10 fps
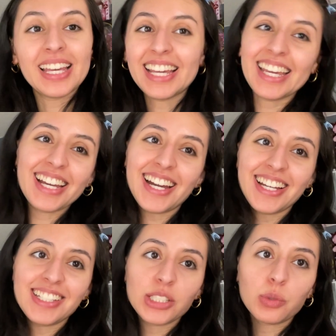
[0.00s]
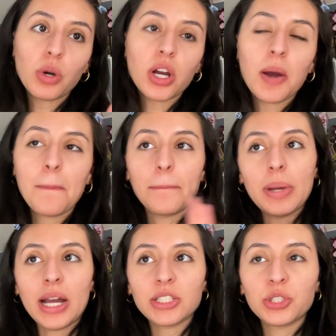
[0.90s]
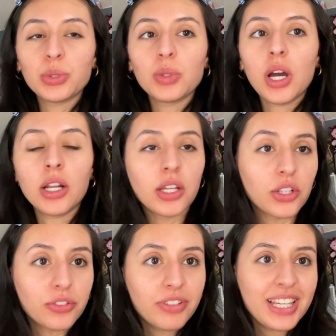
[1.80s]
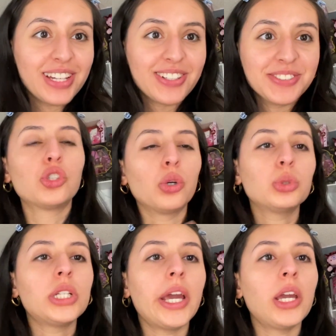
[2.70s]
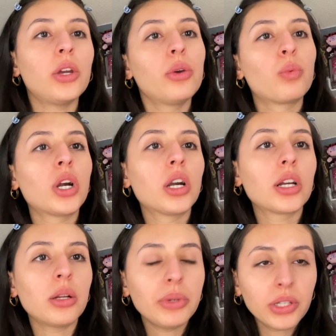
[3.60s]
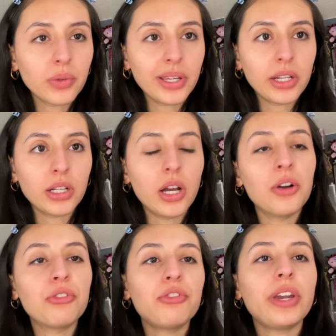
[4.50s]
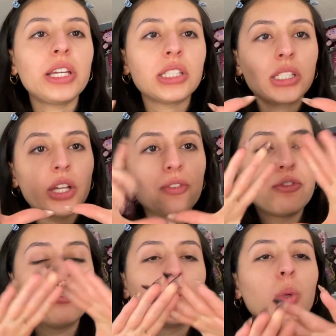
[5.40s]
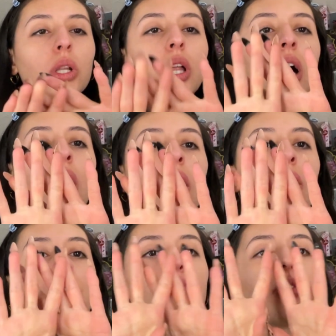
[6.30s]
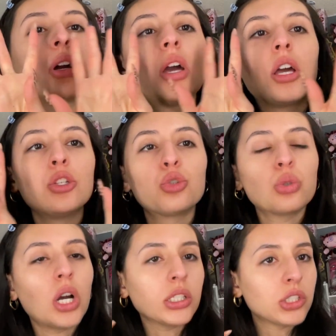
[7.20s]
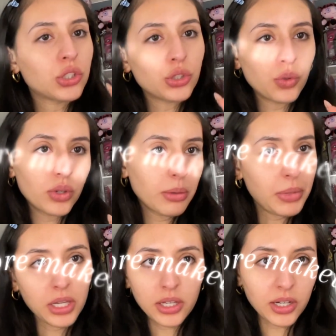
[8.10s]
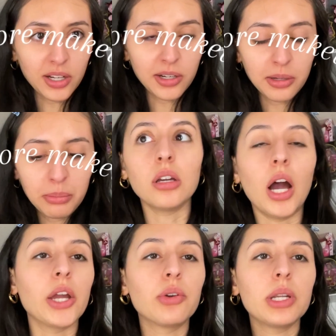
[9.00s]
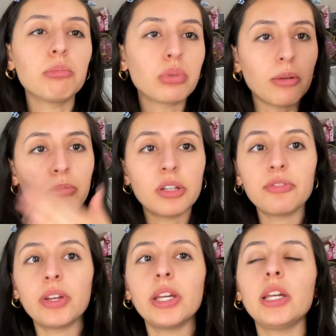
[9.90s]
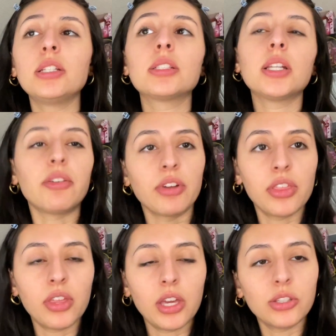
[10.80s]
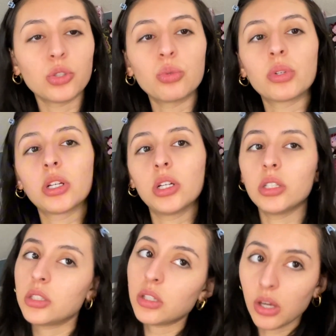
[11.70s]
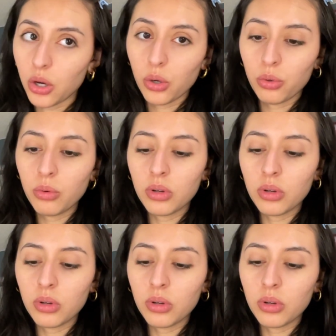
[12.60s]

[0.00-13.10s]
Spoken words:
Hey guys, welcome back to another video. So today we're gonna be doing a face full of drugstore makeup. I already prepped my face and everything, so we're good to go.